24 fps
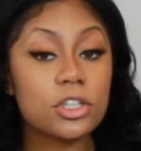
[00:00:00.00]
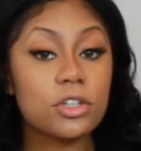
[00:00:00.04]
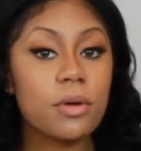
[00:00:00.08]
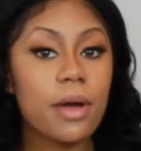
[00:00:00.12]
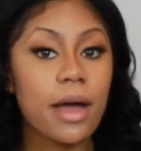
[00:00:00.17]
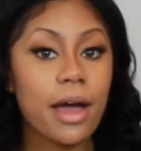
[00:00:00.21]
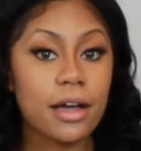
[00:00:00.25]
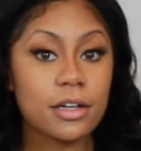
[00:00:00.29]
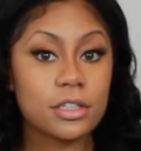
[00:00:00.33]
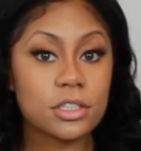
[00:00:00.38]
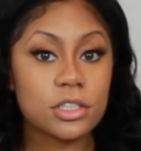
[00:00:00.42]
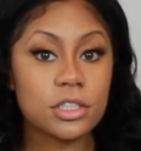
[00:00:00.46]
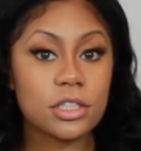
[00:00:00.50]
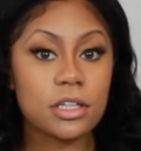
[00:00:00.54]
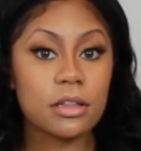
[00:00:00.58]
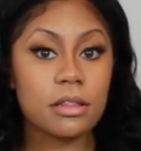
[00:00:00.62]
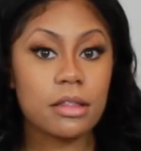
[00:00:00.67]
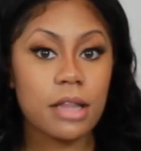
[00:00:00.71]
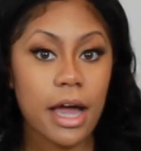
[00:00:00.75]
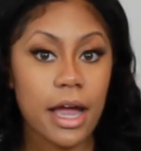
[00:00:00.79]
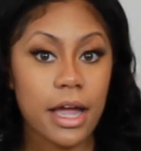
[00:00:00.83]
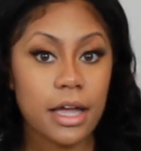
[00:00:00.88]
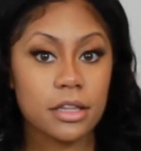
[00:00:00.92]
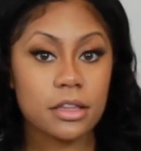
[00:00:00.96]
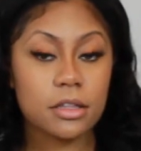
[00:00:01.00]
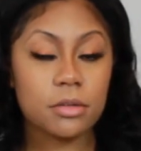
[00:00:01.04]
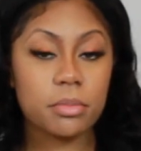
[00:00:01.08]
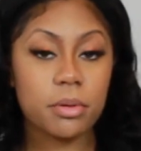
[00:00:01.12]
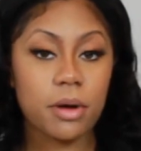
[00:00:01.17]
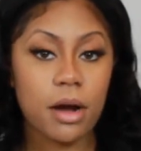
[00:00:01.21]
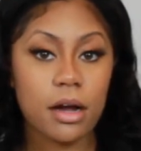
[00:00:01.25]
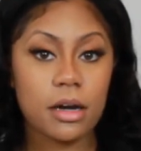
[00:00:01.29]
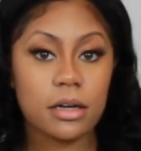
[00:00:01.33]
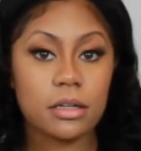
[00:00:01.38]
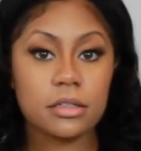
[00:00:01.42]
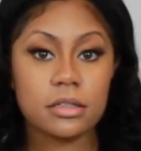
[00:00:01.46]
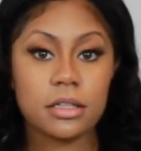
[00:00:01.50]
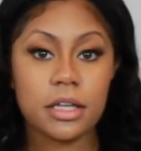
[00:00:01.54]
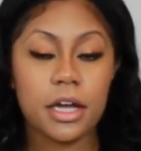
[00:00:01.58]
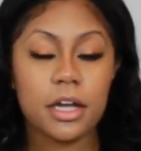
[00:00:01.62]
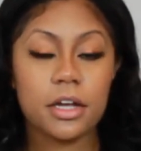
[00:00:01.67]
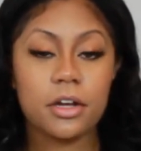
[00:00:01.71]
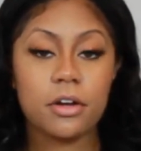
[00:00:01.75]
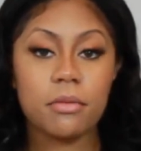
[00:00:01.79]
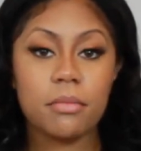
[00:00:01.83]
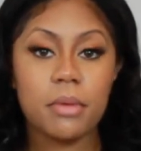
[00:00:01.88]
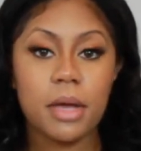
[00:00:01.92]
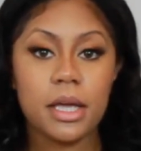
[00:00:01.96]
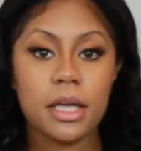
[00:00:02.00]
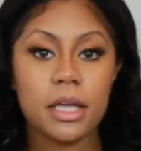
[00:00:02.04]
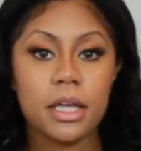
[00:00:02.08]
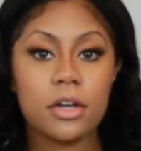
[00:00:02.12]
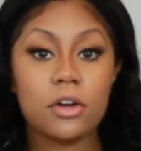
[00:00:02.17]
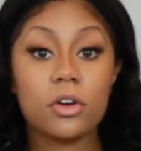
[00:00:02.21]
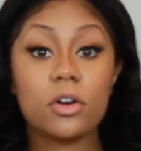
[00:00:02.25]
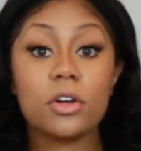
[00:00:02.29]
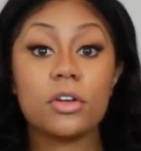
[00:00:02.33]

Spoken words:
you actually like the product that you're making,